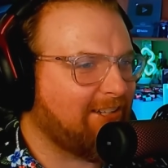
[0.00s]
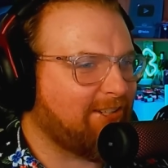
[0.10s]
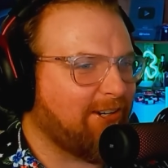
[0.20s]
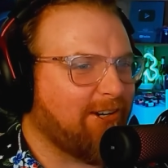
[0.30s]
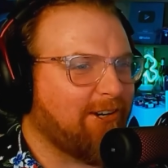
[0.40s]

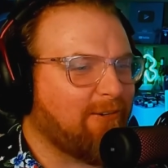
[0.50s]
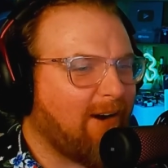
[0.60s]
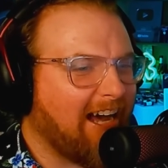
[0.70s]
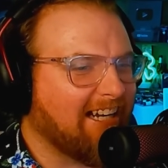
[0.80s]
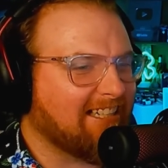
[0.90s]
Dude,
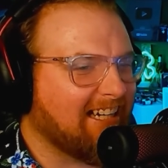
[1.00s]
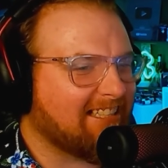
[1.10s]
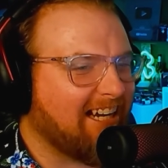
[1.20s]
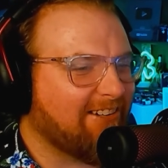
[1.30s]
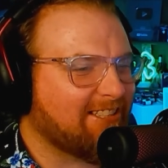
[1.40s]
why does that
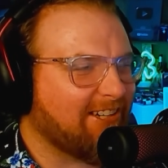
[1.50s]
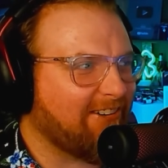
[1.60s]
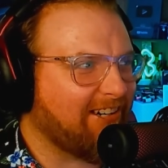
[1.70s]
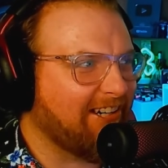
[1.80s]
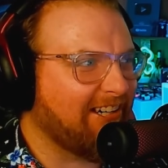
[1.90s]
sound
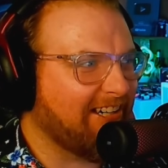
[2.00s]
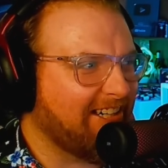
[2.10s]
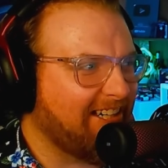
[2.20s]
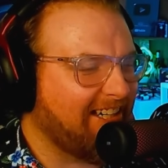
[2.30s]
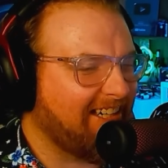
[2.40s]
so
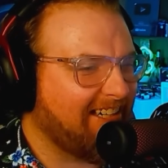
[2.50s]
good?